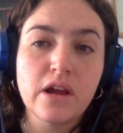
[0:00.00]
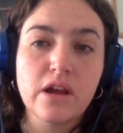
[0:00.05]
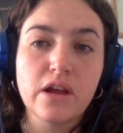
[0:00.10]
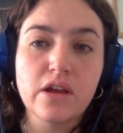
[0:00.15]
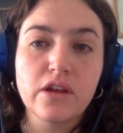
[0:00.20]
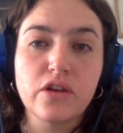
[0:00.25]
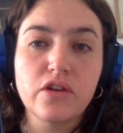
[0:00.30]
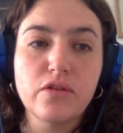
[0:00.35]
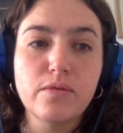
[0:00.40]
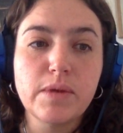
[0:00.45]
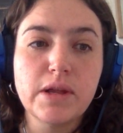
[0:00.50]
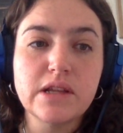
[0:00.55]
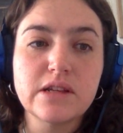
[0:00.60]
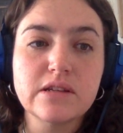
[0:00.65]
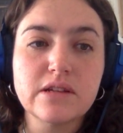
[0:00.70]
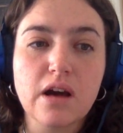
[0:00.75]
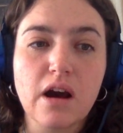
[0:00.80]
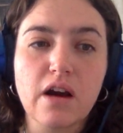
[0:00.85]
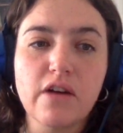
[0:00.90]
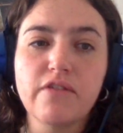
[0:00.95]
humans
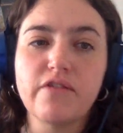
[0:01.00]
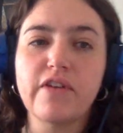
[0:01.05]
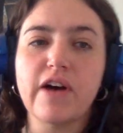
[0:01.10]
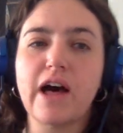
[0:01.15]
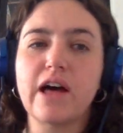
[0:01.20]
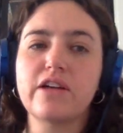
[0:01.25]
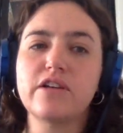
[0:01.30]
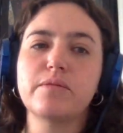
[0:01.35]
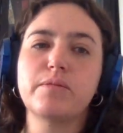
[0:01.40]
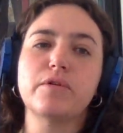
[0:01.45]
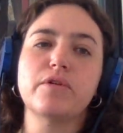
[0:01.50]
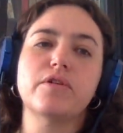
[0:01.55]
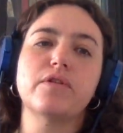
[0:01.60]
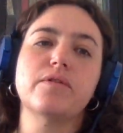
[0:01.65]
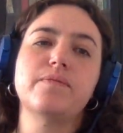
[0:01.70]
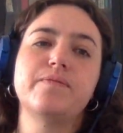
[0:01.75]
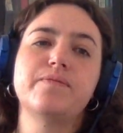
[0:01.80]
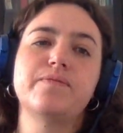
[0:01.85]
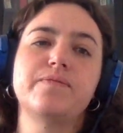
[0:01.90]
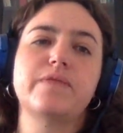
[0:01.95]
are
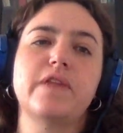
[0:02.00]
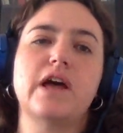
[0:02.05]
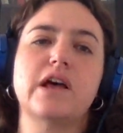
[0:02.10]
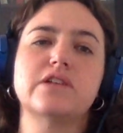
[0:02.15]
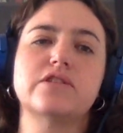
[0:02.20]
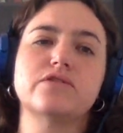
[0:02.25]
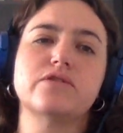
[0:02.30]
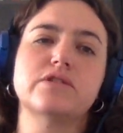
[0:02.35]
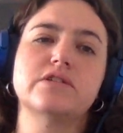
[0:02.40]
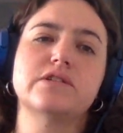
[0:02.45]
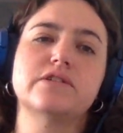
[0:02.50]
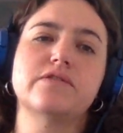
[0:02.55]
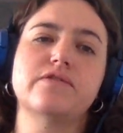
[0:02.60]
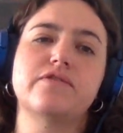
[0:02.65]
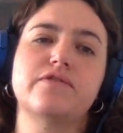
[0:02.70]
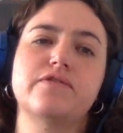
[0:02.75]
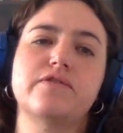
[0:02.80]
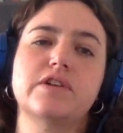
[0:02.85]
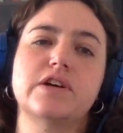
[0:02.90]
valuable as sorts of